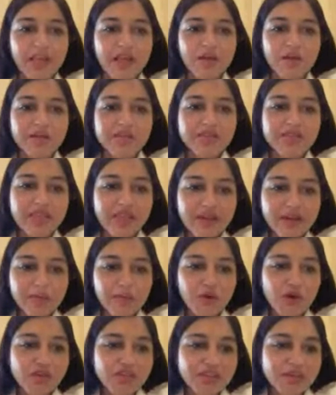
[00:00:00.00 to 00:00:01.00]
is there a
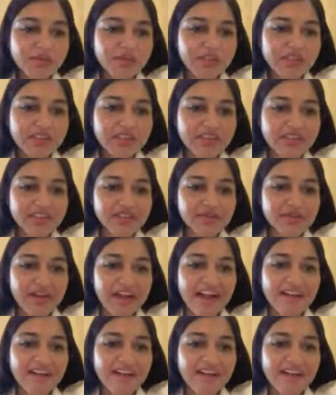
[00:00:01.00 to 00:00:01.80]
possibility to have